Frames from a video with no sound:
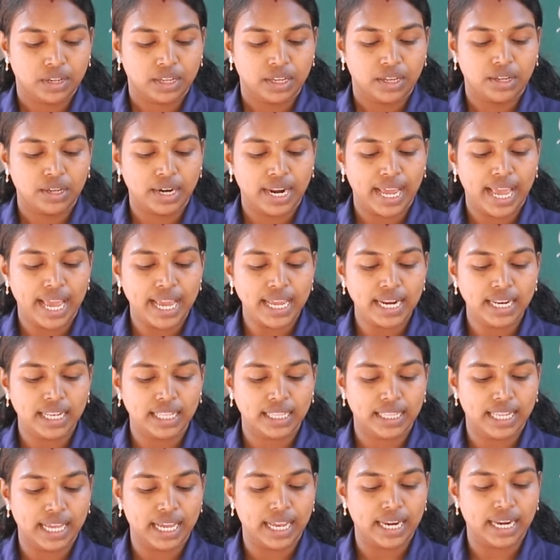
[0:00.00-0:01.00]

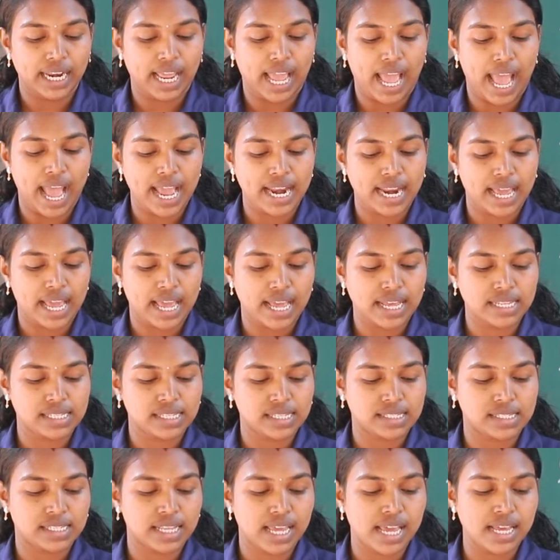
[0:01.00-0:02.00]
grain then and
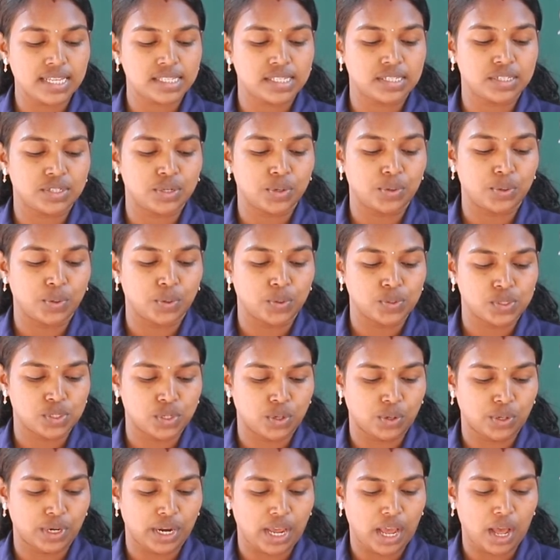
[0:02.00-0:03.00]
has ceased to do
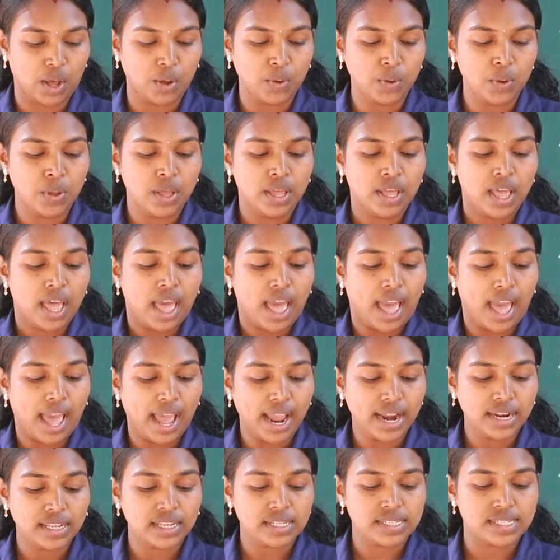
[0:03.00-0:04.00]
so now?
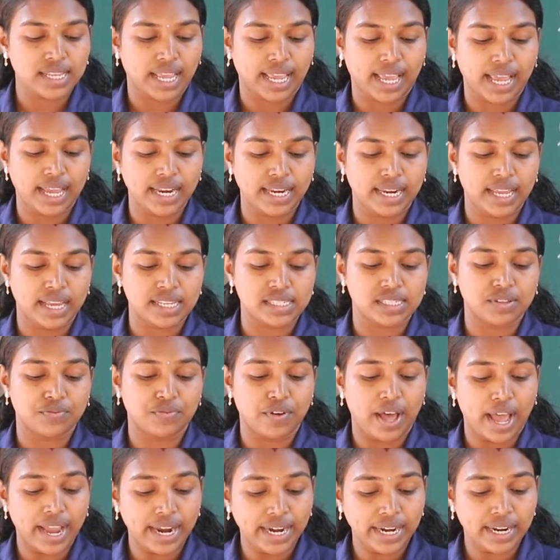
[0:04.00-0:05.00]
And the second is,
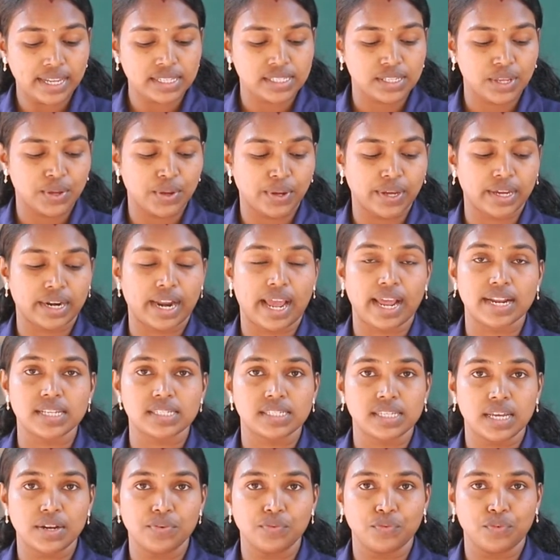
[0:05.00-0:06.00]
why does your
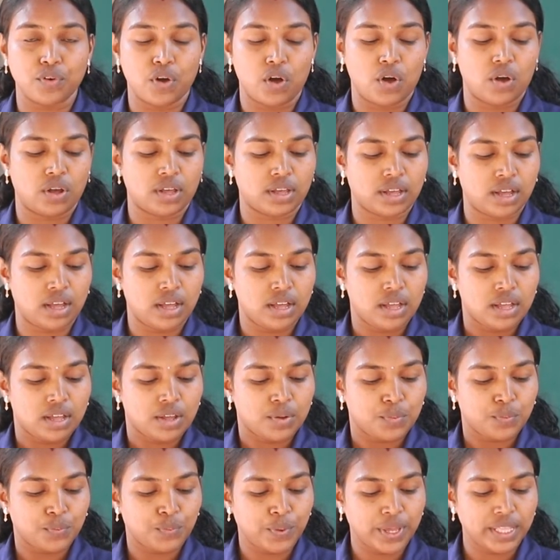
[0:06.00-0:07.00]
grandson walk
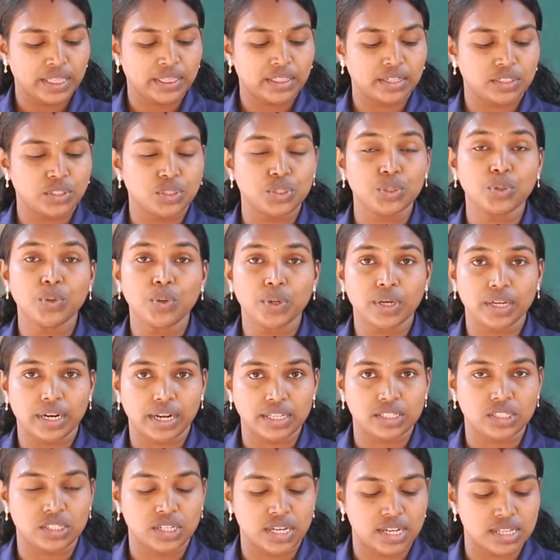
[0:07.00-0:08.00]
with two
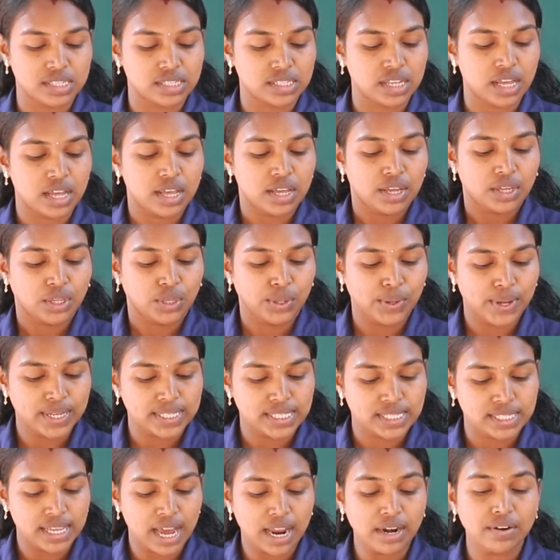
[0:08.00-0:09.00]
crutches,
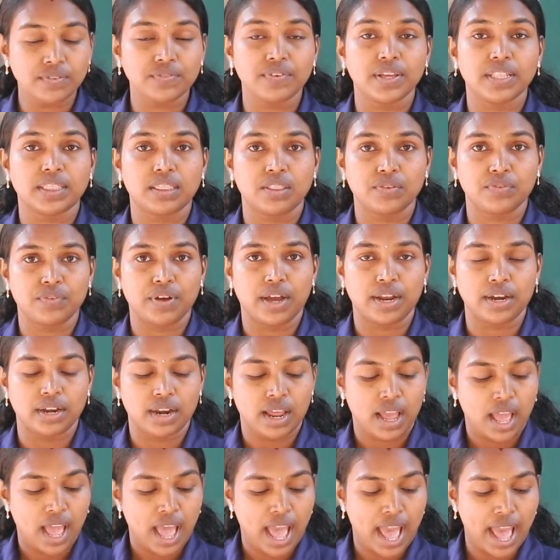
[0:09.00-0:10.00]
your son with
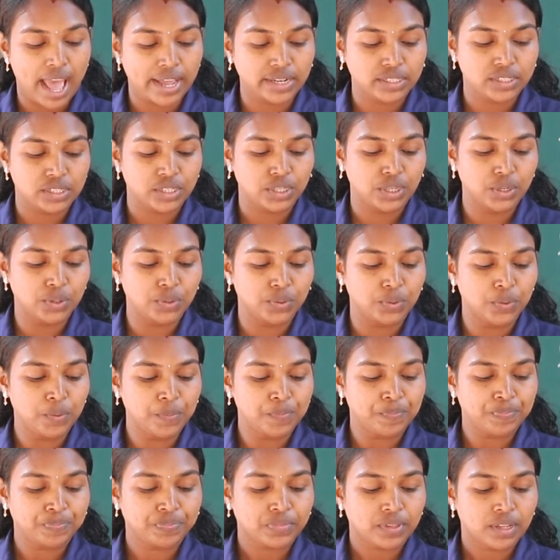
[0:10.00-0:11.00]
one, and
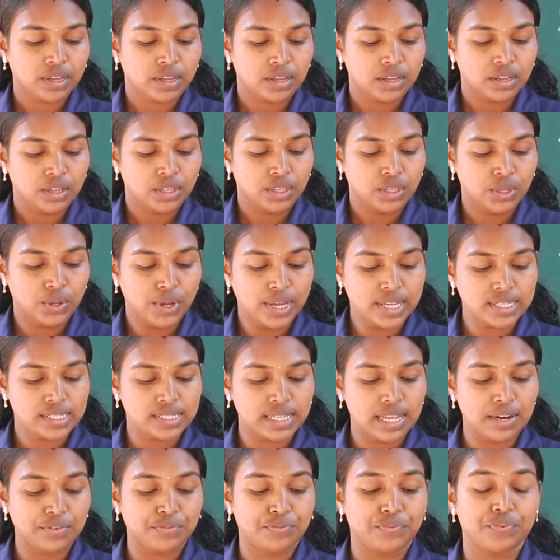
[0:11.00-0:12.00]
you
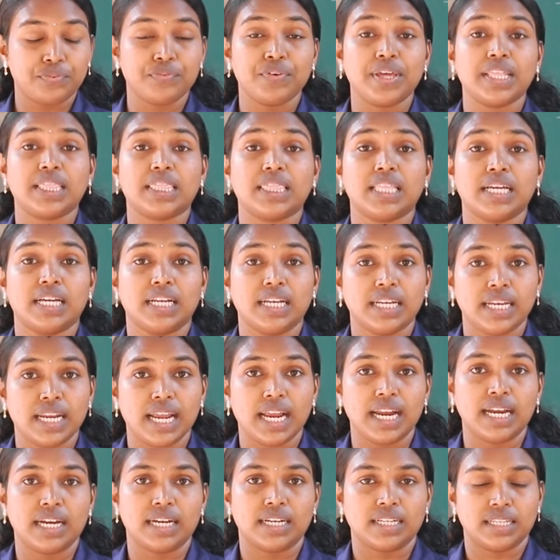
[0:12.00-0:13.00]
yourself with
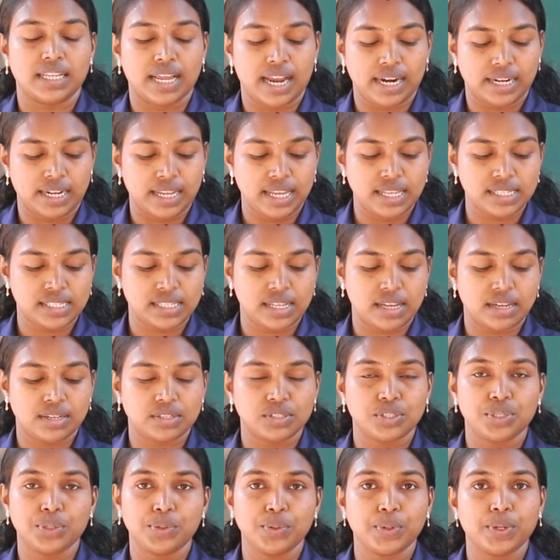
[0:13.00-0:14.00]
none? That is
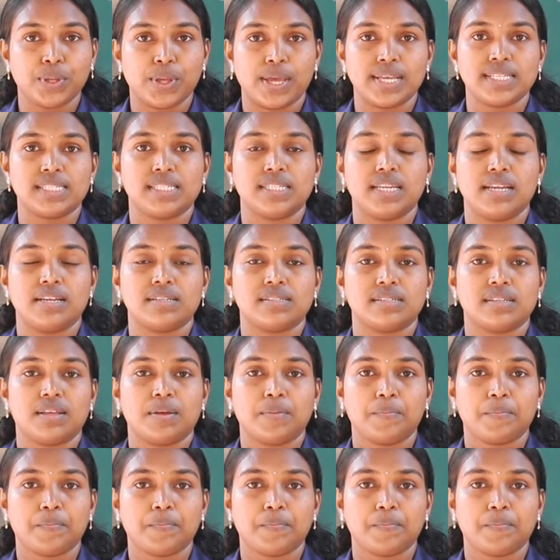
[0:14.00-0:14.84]
two questions.